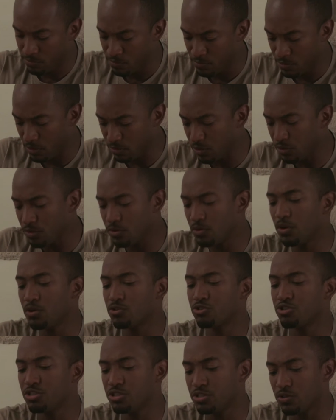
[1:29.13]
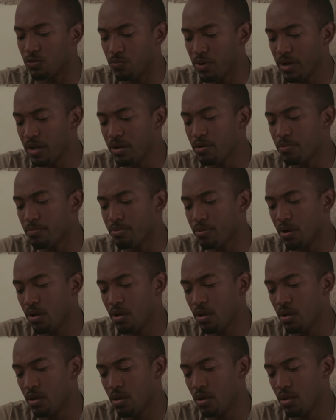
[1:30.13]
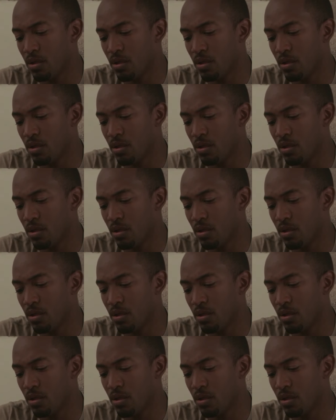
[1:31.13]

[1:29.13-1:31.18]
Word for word: Oh, no, no, no. She's a winner, bruh.